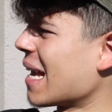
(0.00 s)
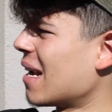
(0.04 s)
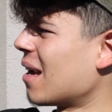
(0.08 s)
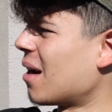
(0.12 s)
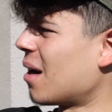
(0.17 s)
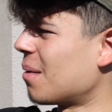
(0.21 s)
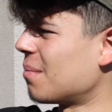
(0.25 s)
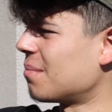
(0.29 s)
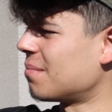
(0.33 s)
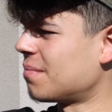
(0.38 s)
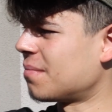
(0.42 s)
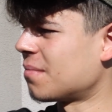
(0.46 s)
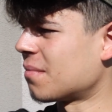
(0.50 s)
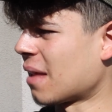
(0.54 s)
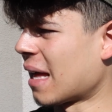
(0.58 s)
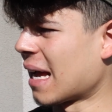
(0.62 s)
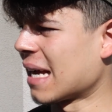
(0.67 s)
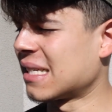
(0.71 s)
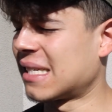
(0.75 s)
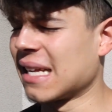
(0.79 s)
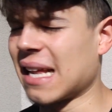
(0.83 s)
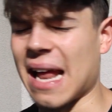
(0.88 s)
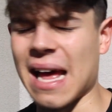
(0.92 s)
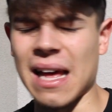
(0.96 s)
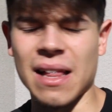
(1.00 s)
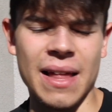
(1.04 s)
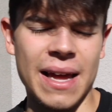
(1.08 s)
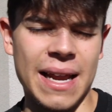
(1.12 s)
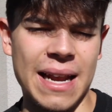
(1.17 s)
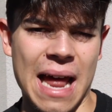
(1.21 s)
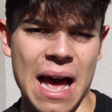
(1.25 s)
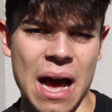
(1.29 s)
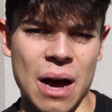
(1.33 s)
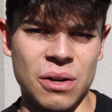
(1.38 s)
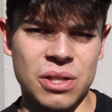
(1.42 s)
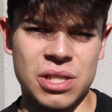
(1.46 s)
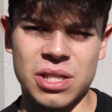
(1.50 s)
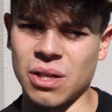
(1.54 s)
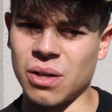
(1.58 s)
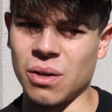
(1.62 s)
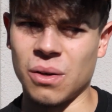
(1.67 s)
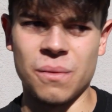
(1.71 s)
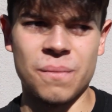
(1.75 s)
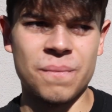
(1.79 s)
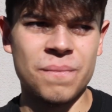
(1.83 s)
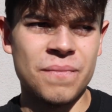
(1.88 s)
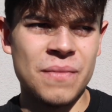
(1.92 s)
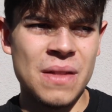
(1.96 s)
in, like I said, LA now, so
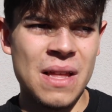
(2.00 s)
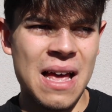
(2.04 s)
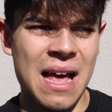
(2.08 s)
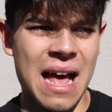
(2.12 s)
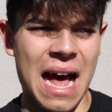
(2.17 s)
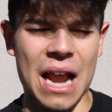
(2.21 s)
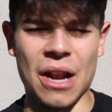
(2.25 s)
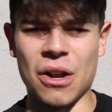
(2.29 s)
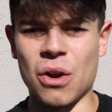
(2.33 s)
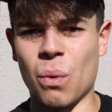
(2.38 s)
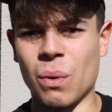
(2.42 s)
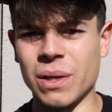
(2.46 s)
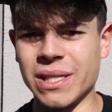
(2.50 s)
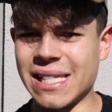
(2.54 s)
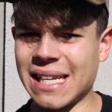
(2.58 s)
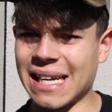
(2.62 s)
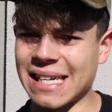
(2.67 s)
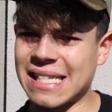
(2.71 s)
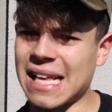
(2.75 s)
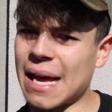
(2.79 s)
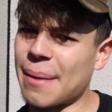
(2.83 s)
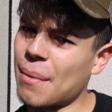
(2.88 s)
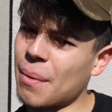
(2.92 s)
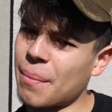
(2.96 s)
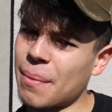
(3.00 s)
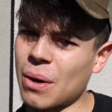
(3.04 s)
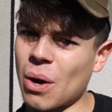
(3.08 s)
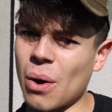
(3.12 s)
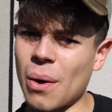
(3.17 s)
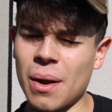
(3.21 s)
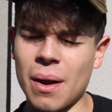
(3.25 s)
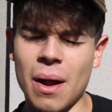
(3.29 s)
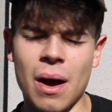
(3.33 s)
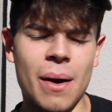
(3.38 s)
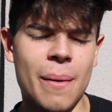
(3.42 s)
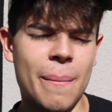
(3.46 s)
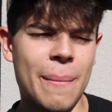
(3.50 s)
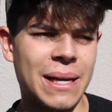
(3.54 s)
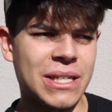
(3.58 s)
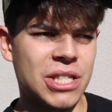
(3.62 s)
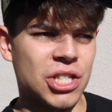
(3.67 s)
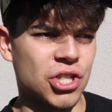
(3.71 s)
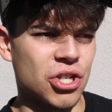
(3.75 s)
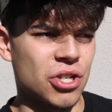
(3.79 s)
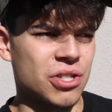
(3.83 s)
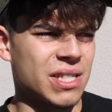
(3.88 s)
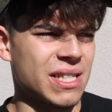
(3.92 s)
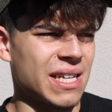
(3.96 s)
I don't know when the next time I'll be going back
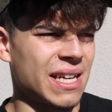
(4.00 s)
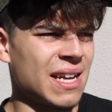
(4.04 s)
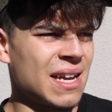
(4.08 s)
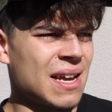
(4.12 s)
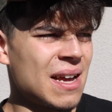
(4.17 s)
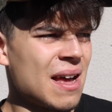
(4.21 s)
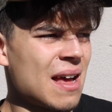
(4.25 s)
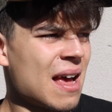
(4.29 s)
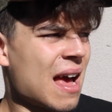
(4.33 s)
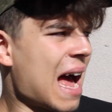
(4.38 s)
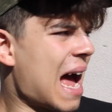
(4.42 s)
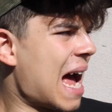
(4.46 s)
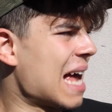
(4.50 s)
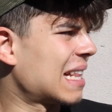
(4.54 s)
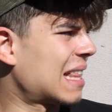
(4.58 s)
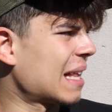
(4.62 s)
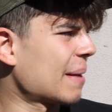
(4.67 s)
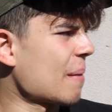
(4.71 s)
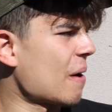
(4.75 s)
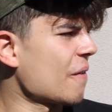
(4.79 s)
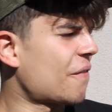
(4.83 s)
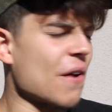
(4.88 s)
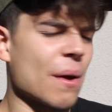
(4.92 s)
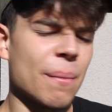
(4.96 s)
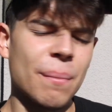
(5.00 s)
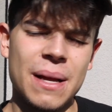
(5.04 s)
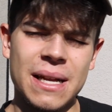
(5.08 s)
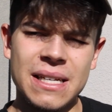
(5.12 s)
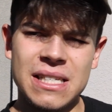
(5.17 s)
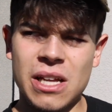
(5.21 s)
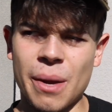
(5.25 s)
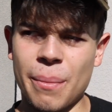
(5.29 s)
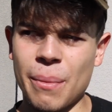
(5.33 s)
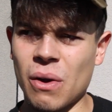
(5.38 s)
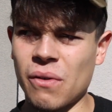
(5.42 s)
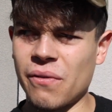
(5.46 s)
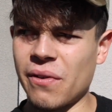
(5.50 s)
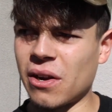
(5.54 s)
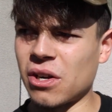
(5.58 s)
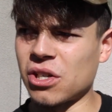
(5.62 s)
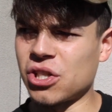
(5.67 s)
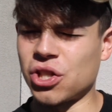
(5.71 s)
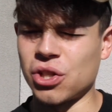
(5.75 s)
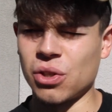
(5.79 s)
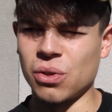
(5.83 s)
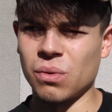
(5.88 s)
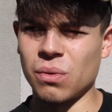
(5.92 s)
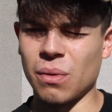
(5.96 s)
to Jersey. I think my family is coming over here
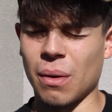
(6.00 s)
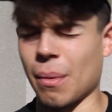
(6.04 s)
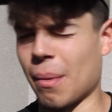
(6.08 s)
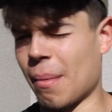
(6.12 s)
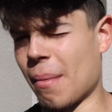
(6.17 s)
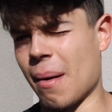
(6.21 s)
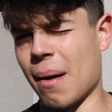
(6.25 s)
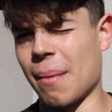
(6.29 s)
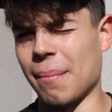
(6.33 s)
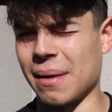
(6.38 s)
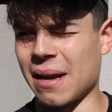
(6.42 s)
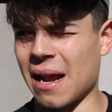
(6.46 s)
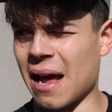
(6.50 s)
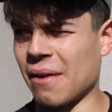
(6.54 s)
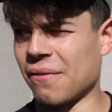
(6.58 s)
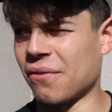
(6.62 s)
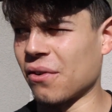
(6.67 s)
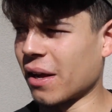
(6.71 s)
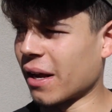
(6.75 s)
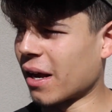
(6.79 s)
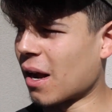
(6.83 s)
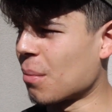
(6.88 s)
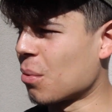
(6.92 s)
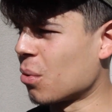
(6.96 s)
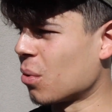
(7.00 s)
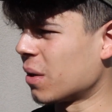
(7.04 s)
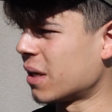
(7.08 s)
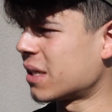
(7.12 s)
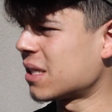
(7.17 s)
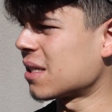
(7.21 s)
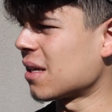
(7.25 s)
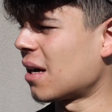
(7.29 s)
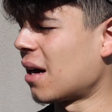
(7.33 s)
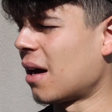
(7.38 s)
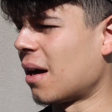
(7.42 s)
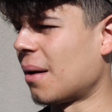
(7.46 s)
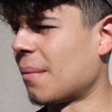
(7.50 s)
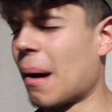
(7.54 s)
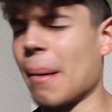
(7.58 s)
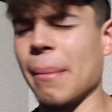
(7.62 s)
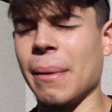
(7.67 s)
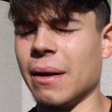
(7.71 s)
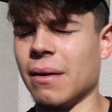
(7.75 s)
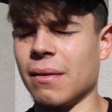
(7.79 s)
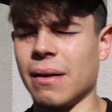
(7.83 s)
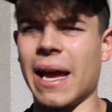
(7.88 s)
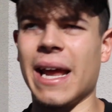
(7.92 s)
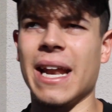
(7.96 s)
soon, my mom and dad for like a couple
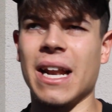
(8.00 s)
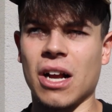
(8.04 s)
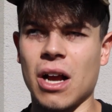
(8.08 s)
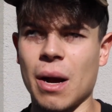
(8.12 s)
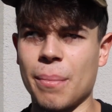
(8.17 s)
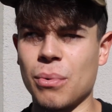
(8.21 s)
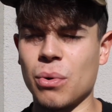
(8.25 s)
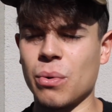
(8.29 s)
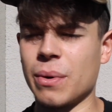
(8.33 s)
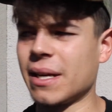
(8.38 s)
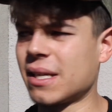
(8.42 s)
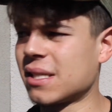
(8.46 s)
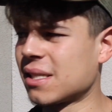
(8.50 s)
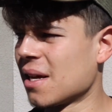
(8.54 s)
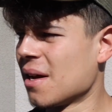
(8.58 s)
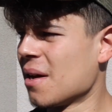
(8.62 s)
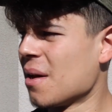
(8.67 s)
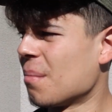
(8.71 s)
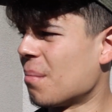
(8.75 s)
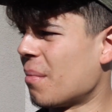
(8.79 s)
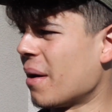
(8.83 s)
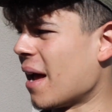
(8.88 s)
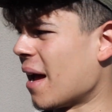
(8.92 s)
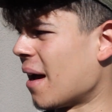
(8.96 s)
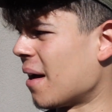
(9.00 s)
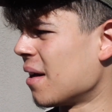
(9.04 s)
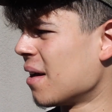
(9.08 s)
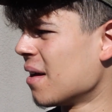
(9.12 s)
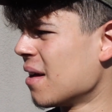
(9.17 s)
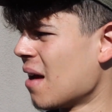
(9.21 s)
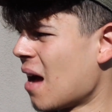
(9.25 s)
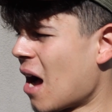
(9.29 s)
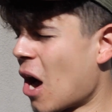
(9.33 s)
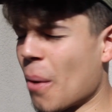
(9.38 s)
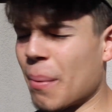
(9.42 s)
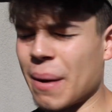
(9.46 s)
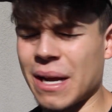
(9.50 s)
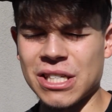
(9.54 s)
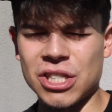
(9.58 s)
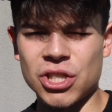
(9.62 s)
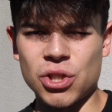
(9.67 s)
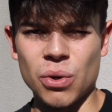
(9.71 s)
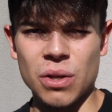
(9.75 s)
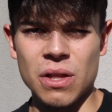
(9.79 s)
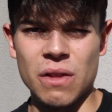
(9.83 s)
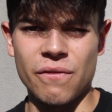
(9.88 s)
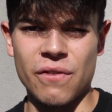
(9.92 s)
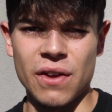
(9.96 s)
weeks. In a couple weeks. But yeah, hope you guys
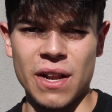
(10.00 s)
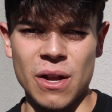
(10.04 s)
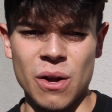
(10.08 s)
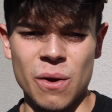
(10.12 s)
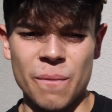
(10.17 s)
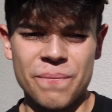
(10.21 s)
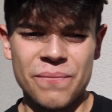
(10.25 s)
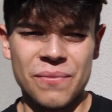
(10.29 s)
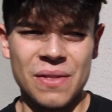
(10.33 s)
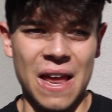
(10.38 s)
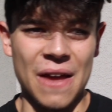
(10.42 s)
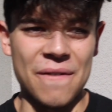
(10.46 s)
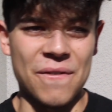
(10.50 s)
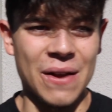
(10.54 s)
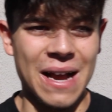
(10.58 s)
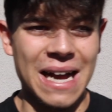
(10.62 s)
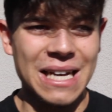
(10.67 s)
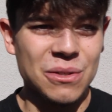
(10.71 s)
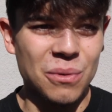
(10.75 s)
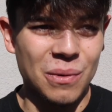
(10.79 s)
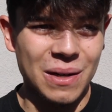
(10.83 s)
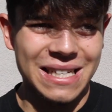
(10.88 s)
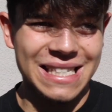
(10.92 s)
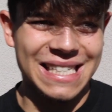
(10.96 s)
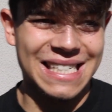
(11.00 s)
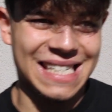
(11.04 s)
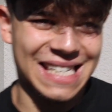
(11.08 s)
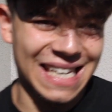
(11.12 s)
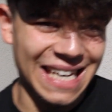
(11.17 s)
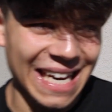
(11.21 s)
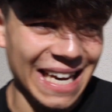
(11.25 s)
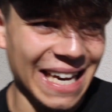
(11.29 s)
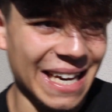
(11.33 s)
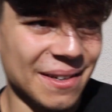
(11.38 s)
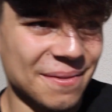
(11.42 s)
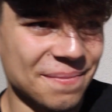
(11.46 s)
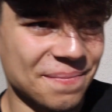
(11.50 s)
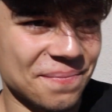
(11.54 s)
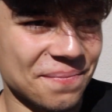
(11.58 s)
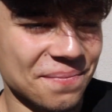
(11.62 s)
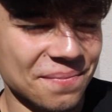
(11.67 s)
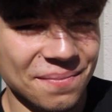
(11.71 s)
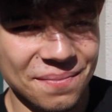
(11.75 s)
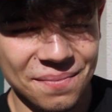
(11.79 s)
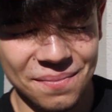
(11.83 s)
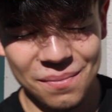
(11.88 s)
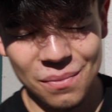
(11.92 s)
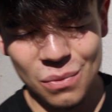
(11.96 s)
enjoyed the video. If you guys want to see,
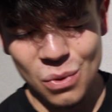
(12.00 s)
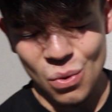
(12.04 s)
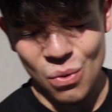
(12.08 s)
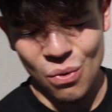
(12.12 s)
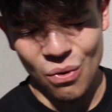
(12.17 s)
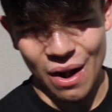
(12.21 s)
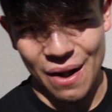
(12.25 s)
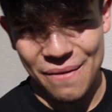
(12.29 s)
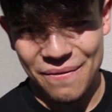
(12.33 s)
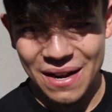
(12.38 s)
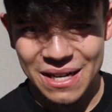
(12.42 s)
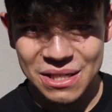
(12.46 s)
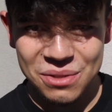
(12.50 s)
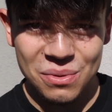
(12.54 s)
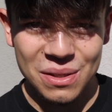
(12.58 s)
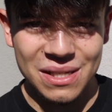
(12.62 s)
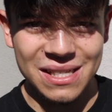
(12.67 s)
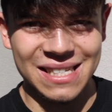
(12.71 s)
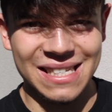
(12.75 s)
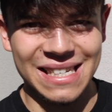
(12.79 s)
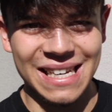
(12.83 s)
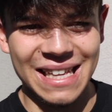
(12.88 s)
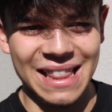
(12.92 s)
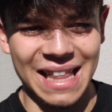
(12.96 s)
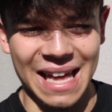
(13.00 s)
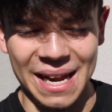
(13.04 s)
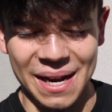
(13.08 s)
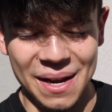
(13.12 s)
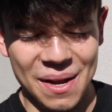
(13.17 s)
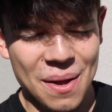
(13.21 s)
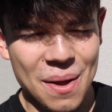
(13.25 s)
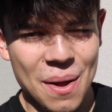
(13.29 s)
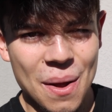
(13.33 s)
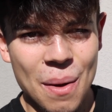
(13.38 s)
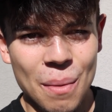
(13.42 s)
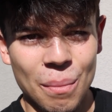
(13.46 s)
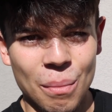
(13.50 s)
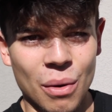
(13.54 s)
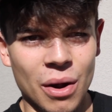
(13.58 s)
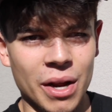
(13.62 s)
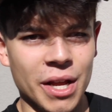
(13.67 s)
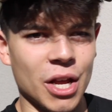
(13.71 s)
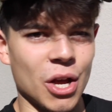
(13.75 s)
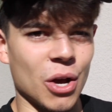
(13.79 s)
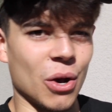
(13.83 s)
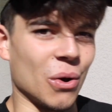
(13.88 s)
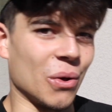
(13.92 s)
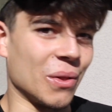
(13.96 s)
right, if you guys want to see, like,
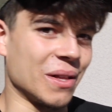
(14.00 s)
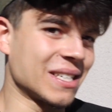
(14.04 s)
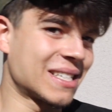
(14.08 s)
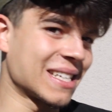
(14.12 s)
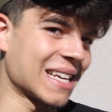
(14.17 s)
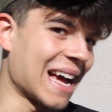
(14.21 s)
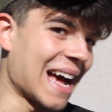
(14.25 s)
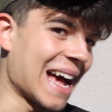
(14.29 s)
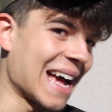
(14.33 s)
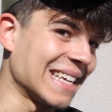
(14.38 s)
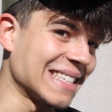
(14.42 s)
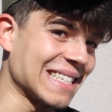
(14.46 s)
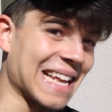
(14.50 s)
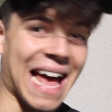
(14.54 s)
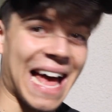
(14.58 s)
yo, this guy is